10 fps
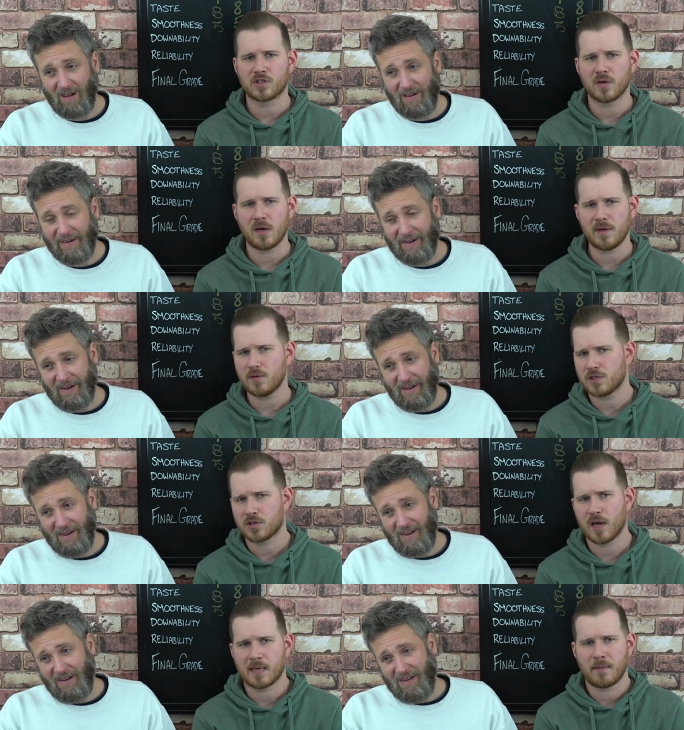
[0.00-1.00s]
Speaker 1: a treat, we do a
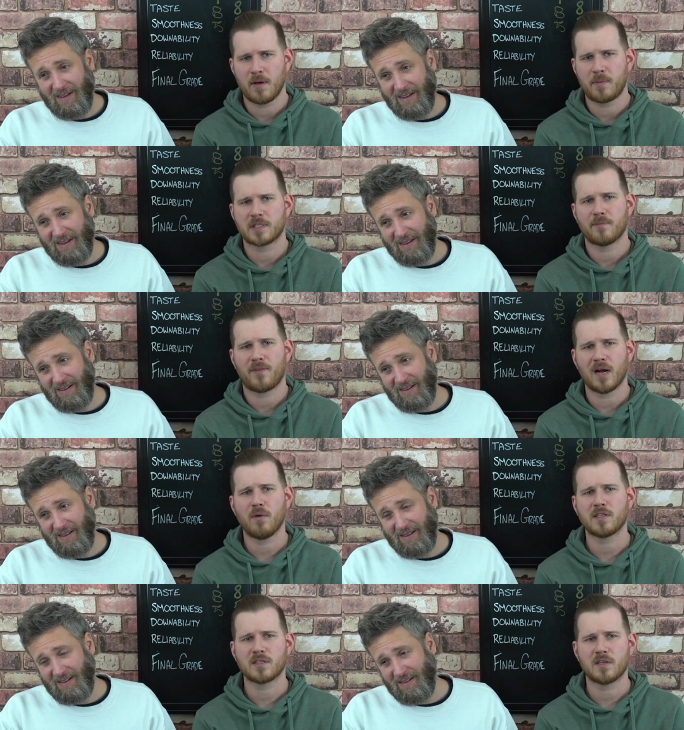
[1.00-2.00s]
trick. Maybe put some
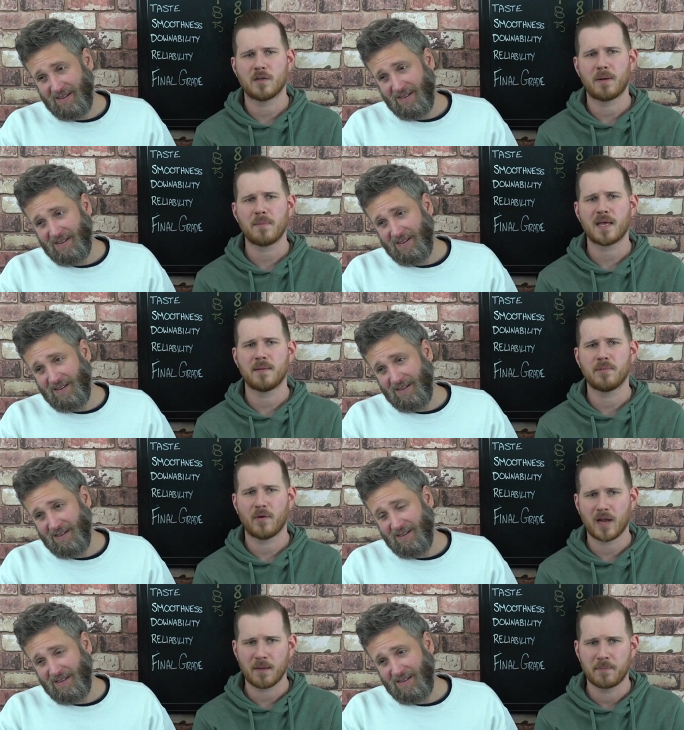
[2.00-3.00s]
fireworks on a little pumpkin and
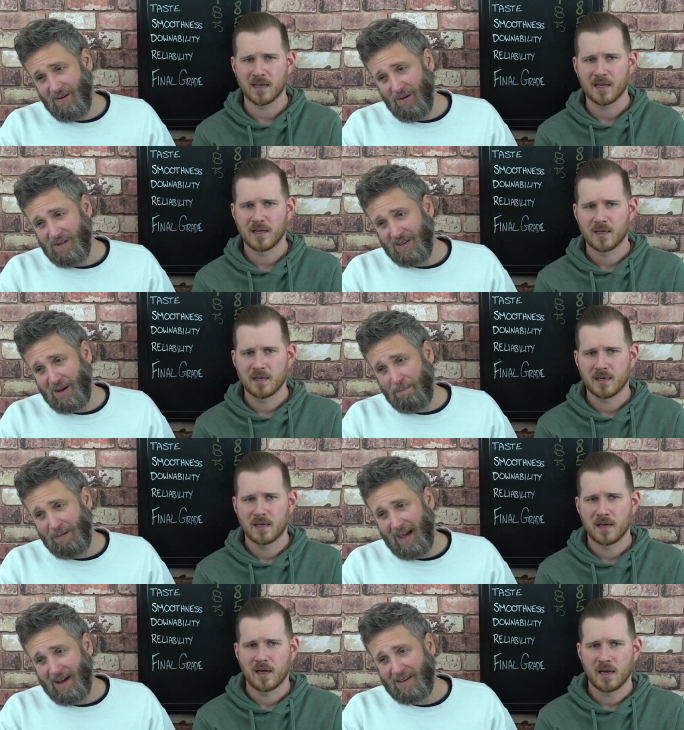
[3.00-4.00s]
blow it up. Or just
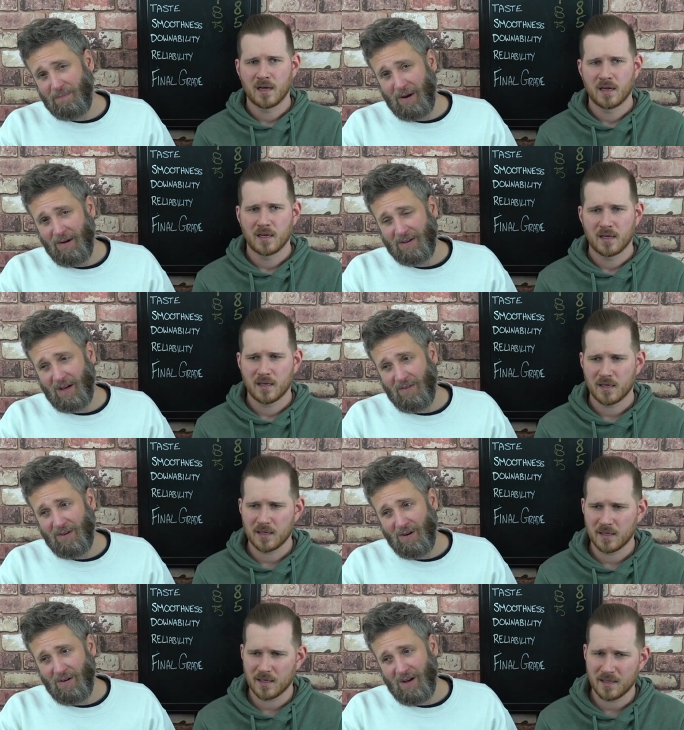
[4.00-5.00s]
get blasted by
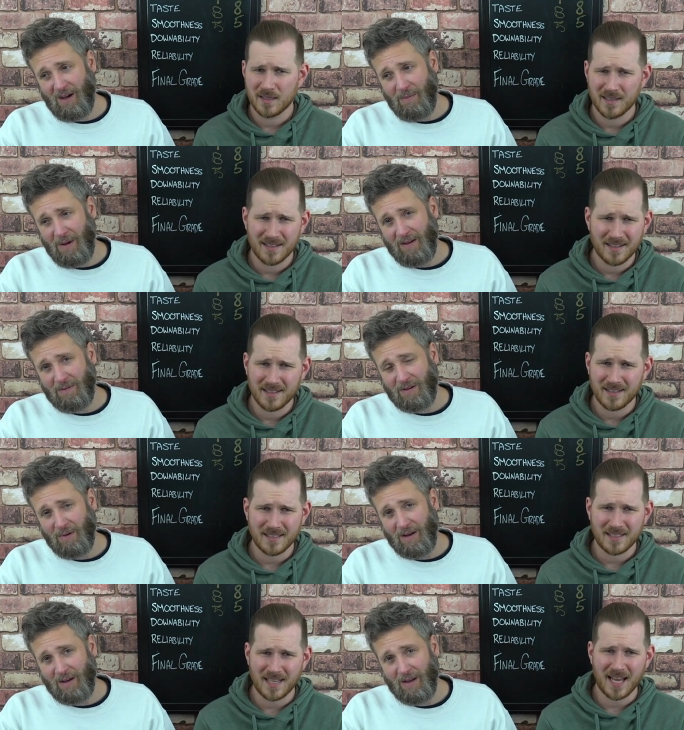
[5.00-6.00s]
yourself in your uh, basement
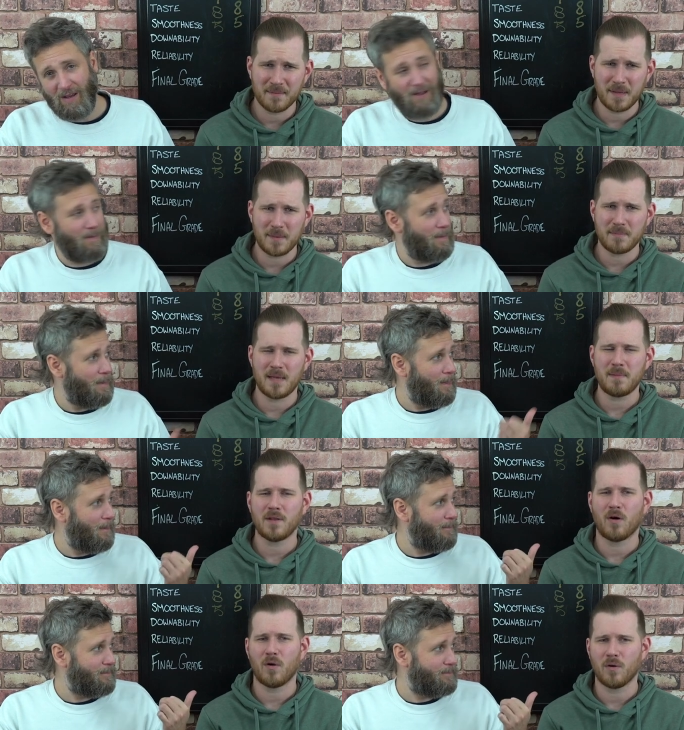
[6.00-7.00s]
suite. Yeah, maybe
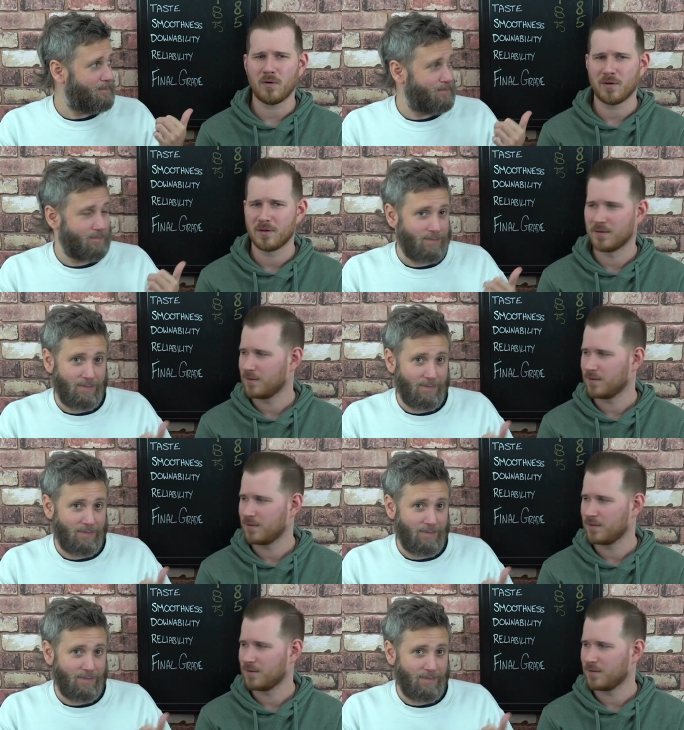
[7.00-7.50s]
maybe the whole